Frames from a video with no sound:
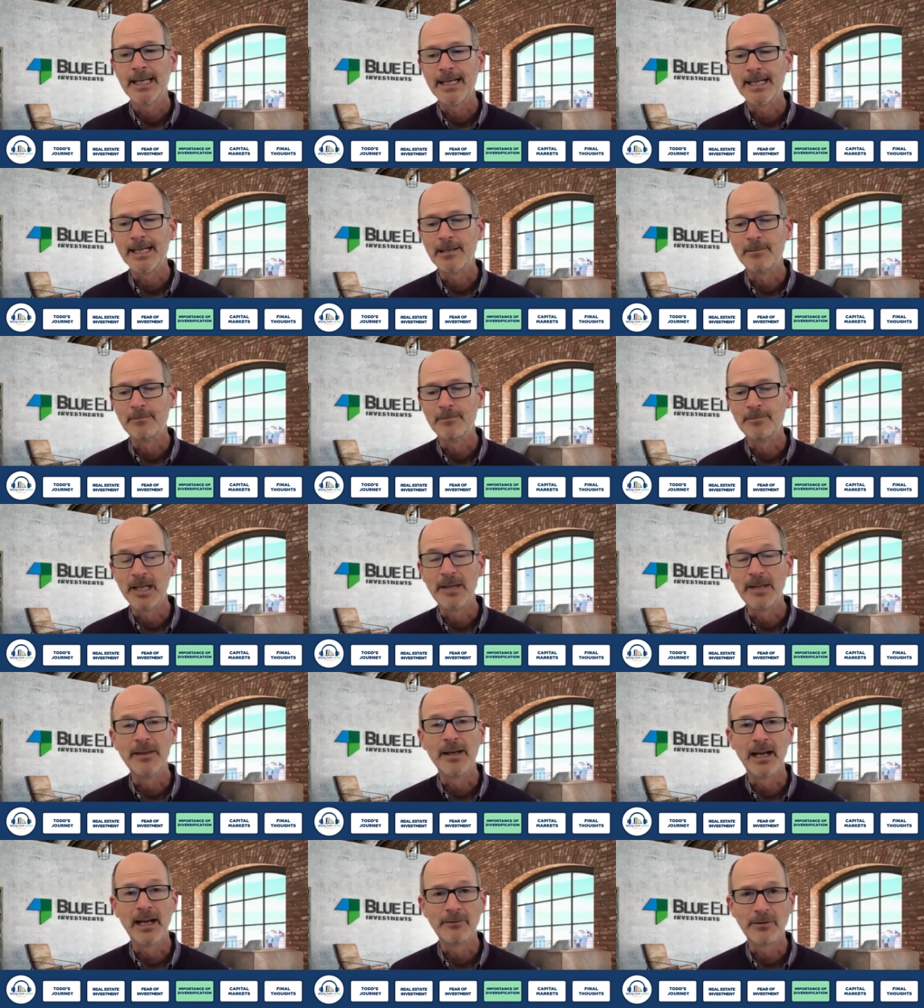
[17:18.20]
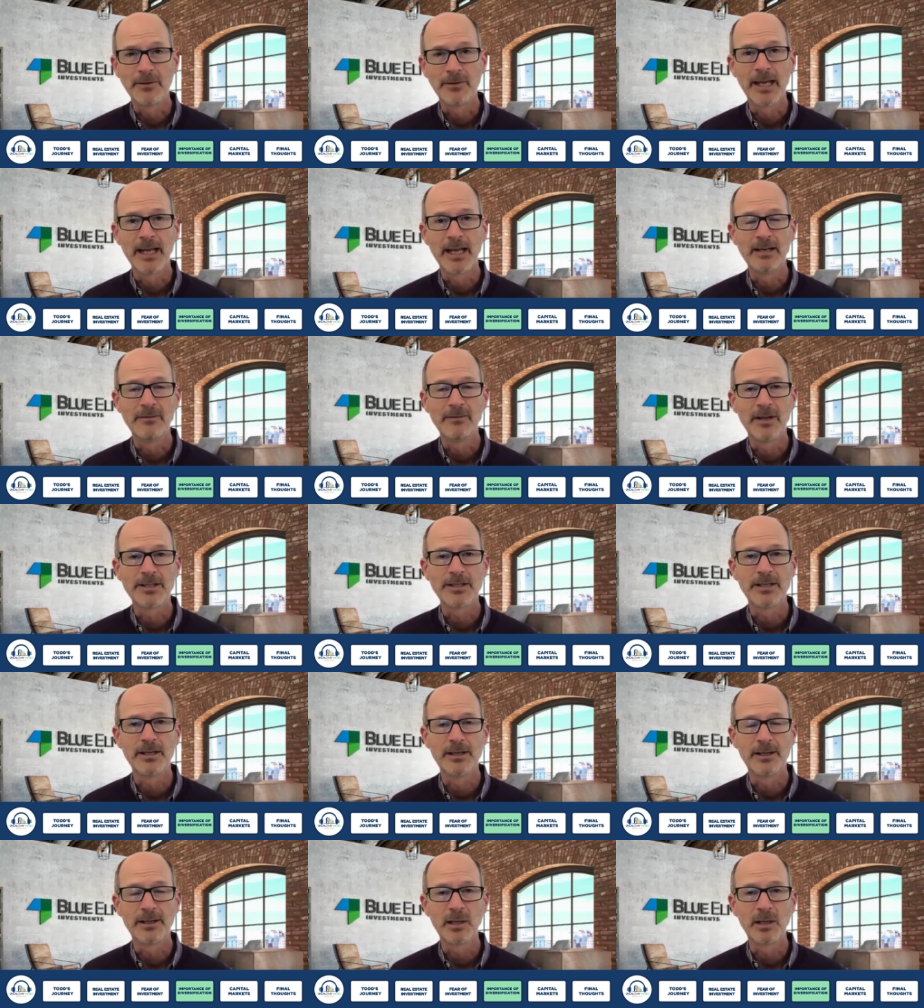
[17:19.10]
Um, and then after that, I
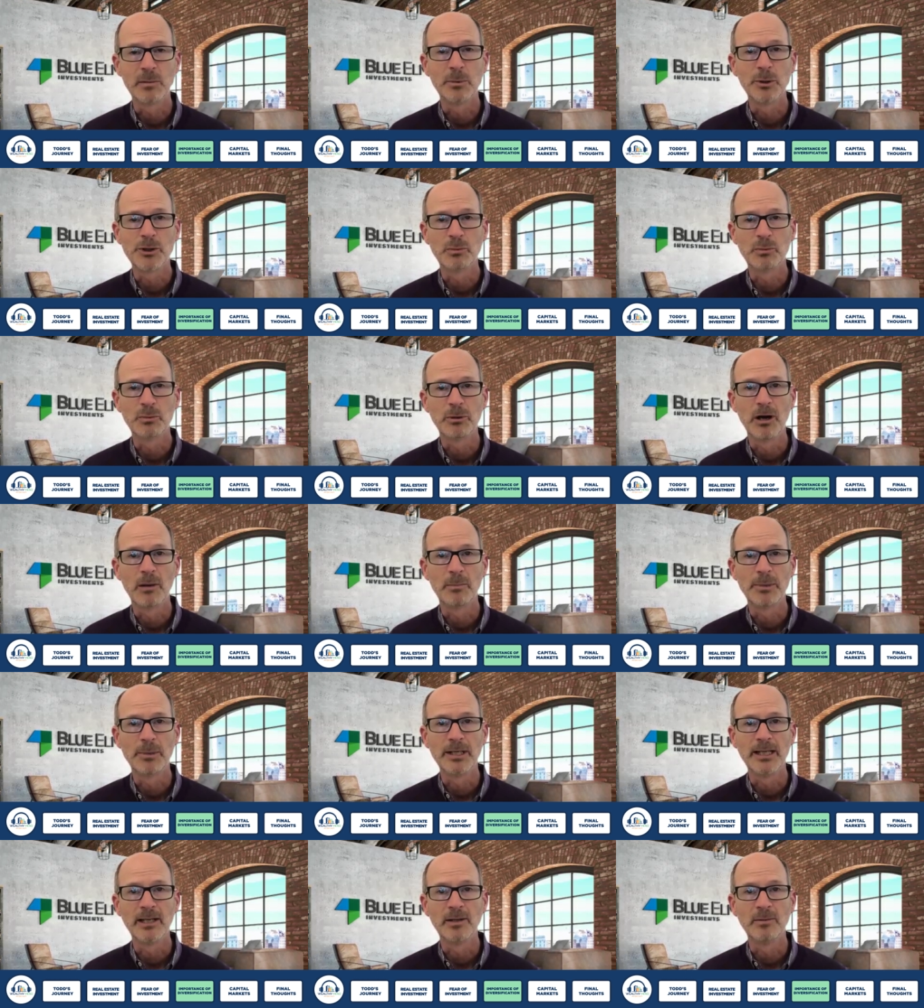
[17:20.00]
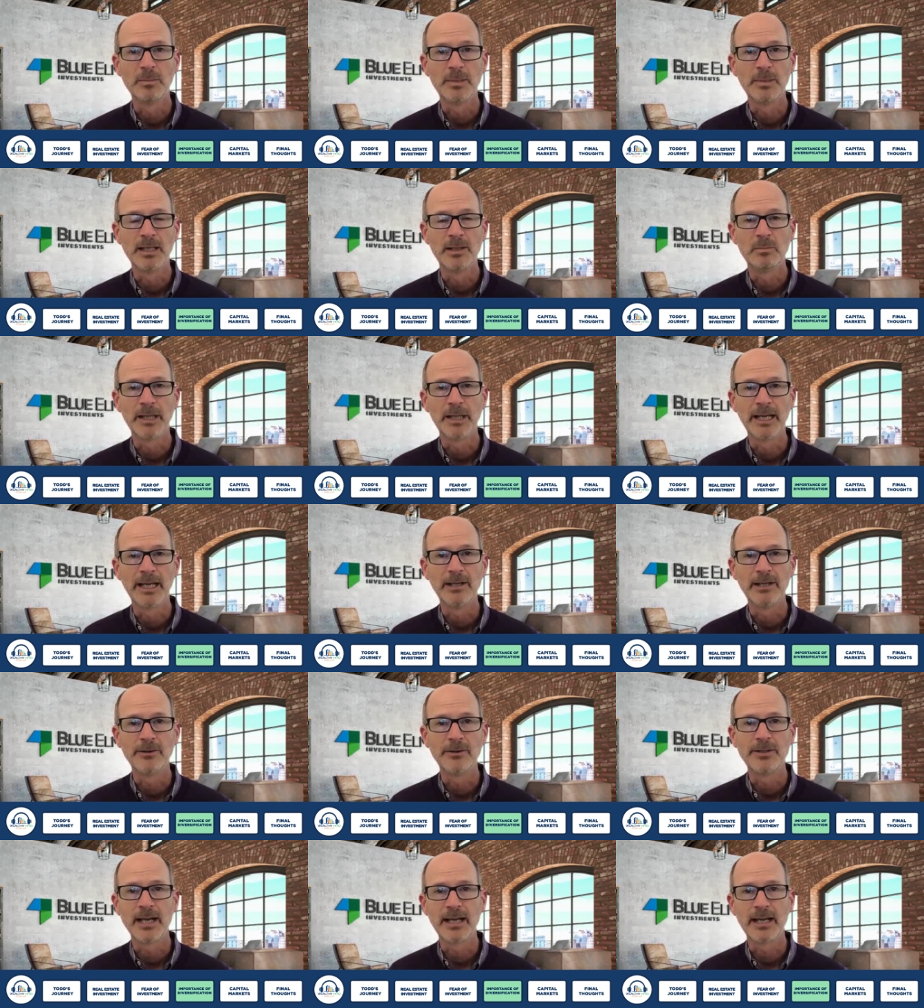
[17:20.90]
invested in a commercial property in, in
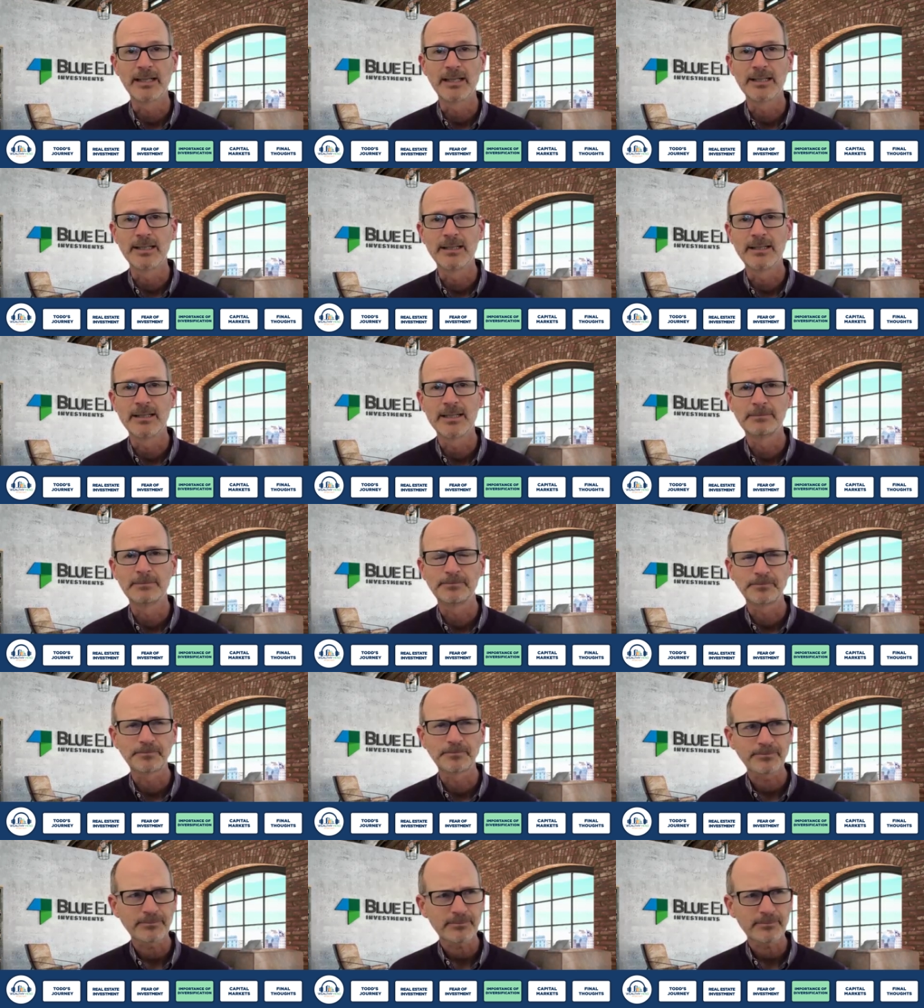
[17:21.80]
Plano, Texas.